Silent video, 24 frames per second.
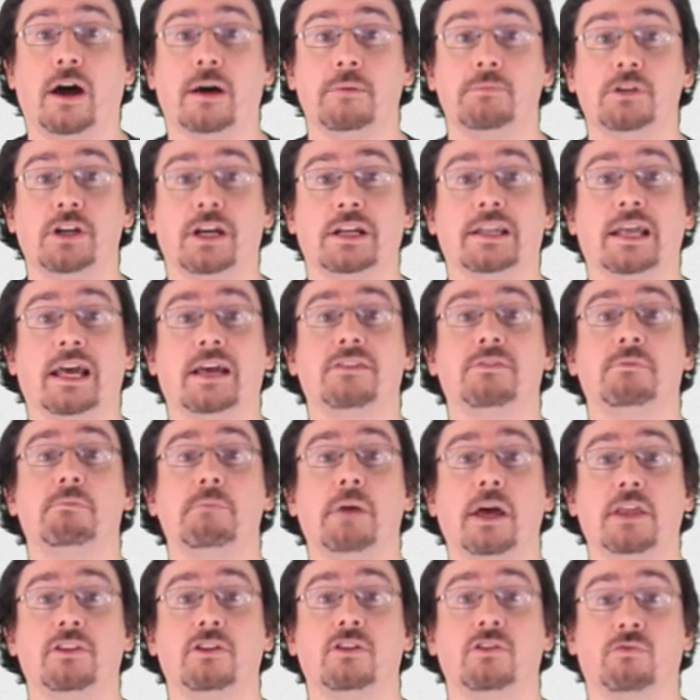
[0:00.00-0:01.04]
object has
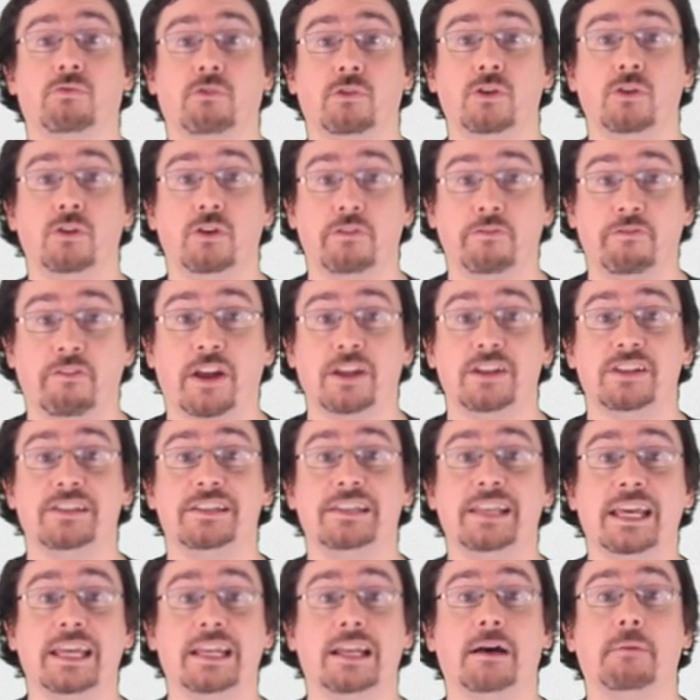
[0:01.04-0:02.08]
methods for you to fetch
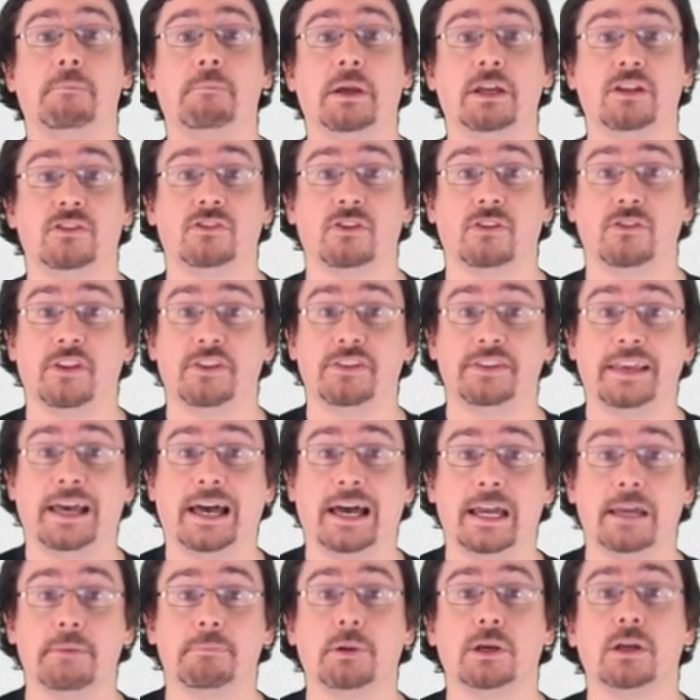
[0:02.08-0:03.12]
data based on the
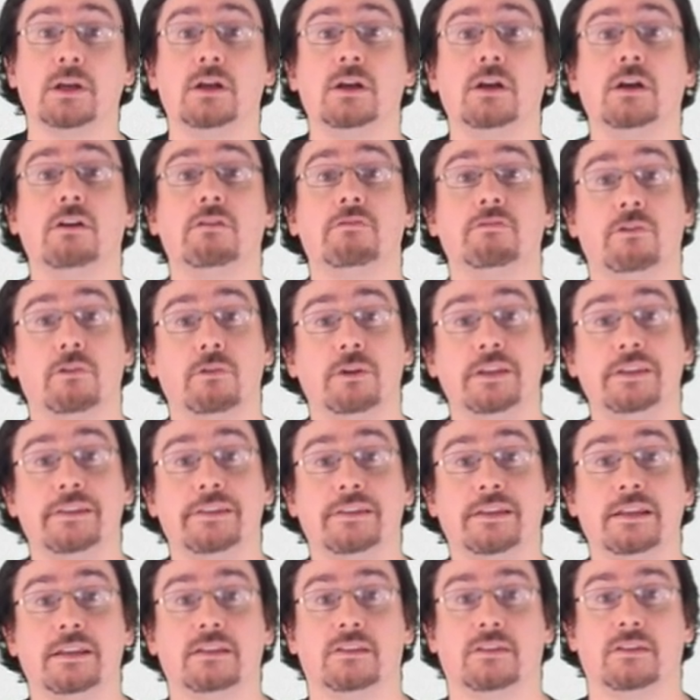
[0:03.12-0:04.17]
type. For
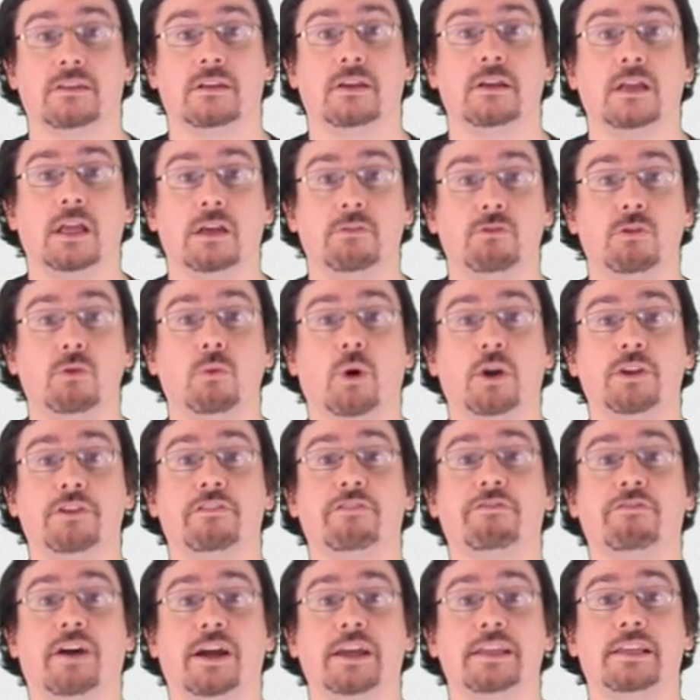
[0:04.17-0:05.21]
instance, if you want to
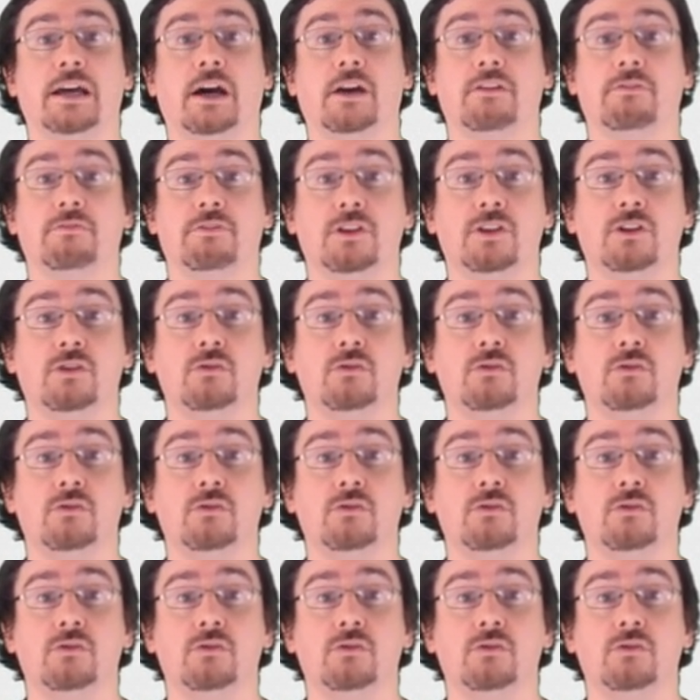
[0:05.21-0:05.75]
find out if the